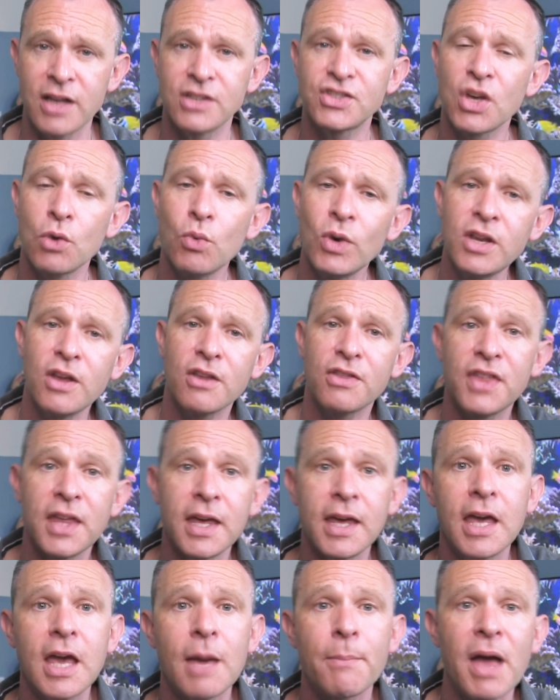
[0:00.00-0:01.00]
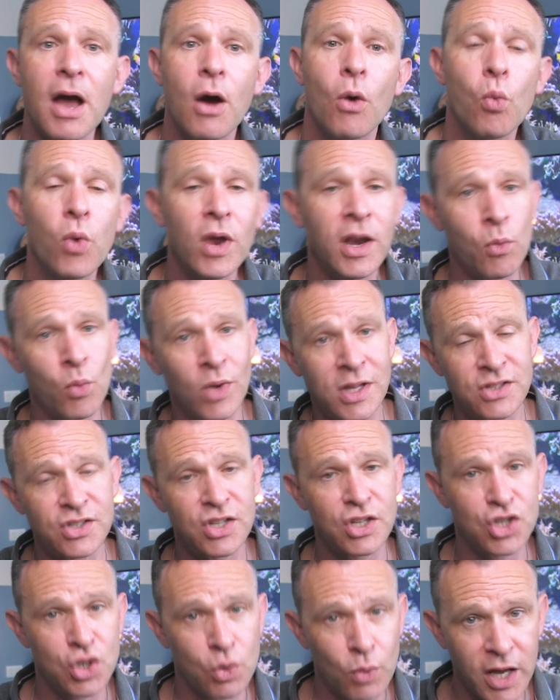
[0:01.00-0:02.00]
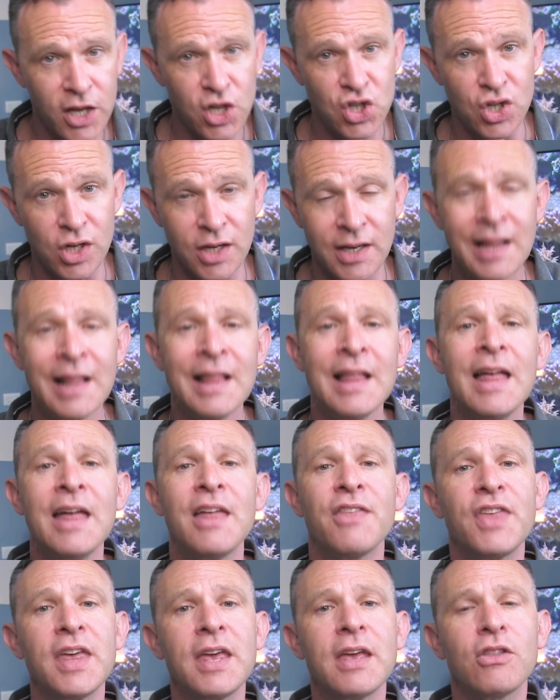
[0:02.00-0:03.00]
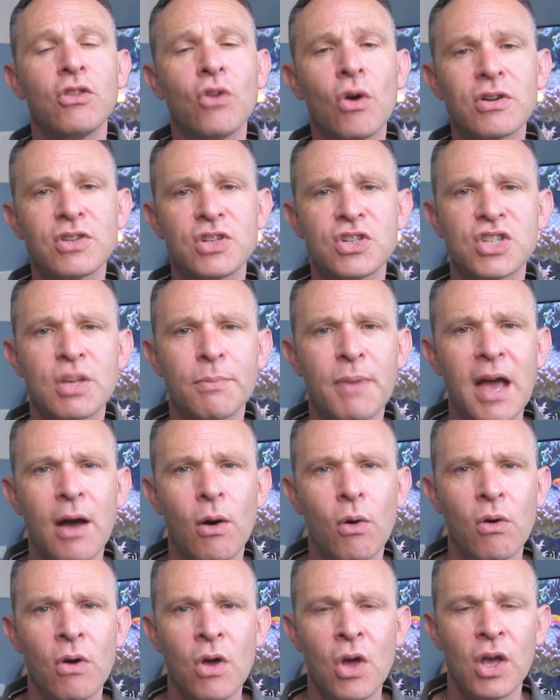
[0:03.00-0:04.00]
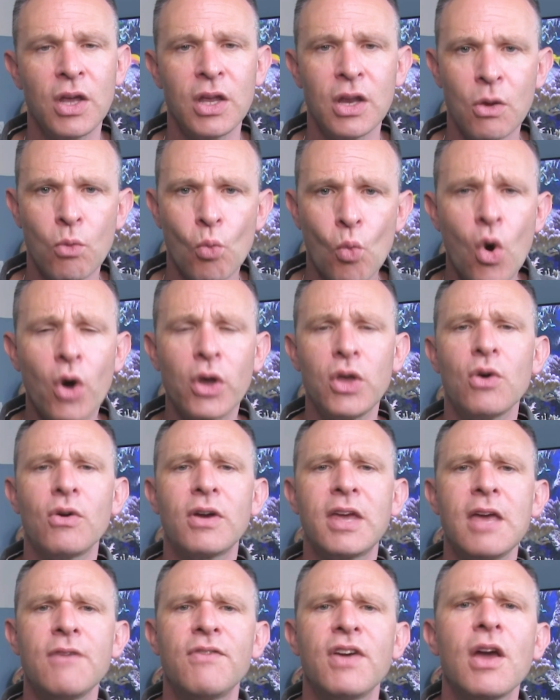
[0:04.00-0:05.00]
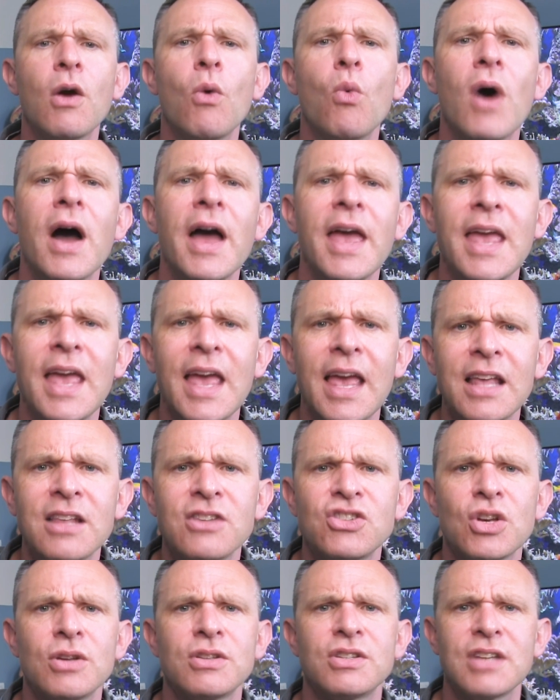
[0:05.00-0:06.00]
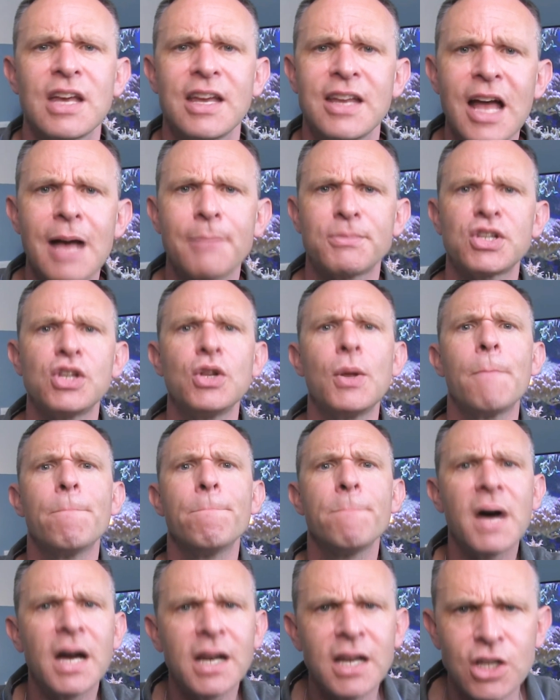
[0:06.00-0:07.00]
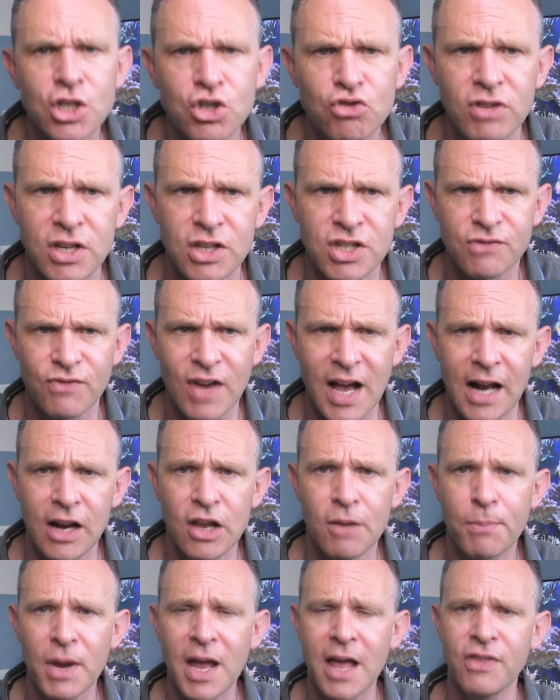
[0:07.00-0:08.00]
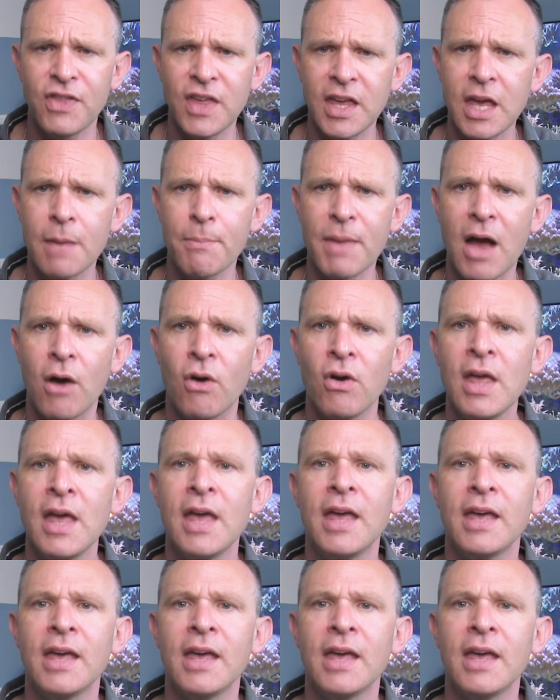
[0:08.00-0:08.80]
So when you're thinking about a win-win situation, think not just about what you're giving away in absolute monetary value, but think about